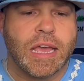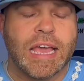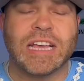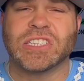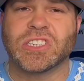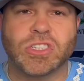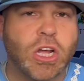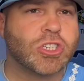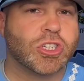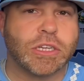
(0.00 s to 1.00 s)
is
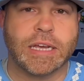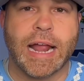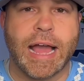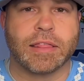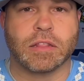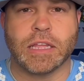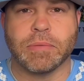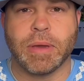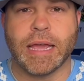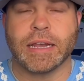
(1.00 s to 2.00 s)
such a good athlete,
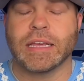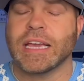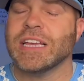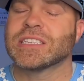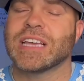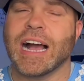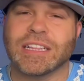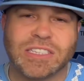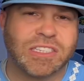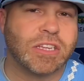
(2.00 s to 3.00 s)
man. He's
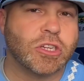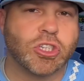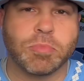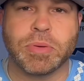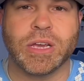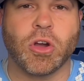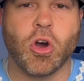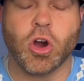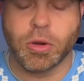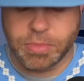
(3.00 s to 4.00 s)
got such a big
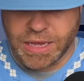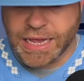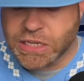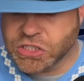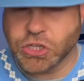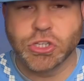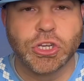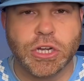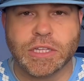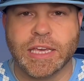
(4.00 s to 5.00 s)
arm. He's a
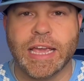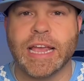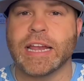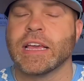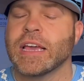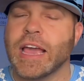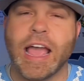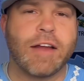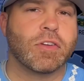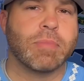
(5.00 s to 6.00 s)
good kid.
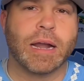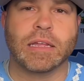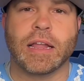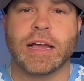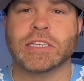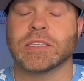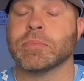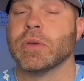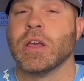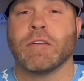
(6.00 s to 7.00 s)
Everybody likes
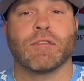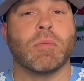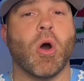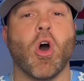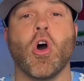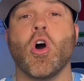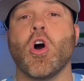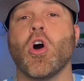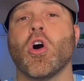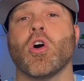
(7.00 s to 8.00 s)
him. From
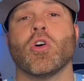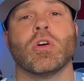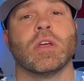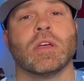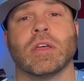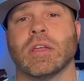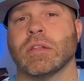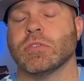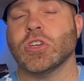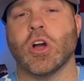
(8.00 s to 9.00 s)
all,
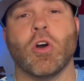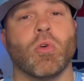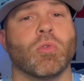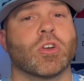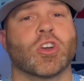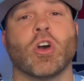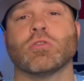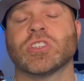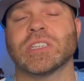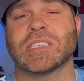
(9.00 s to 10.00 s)
you know,
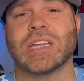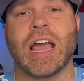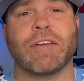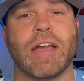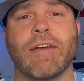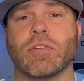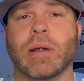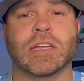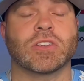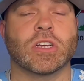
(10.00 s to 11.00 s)
coaching staff,
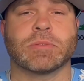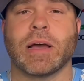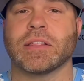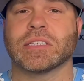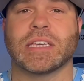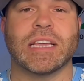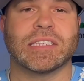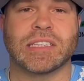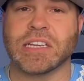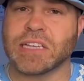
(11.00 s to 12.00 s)
everybody talks about how this kid
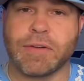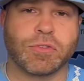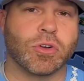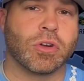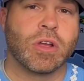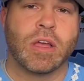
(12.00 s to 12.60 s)
stays after,